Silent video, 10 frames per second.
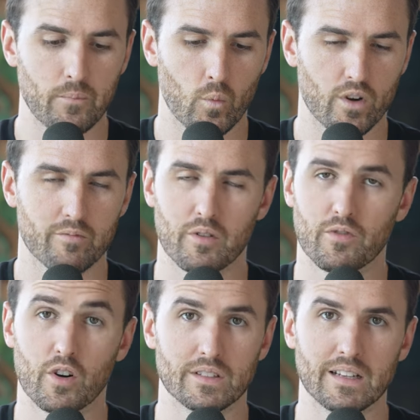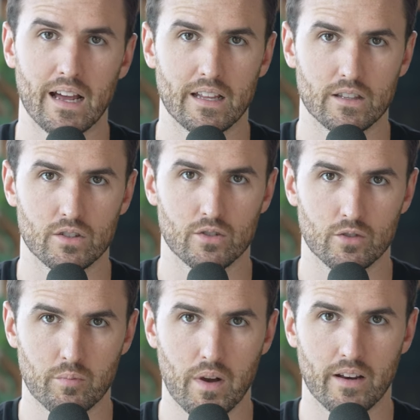would have preferred to not hit the
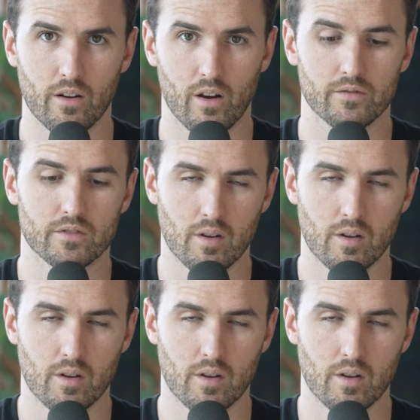snooze button at all.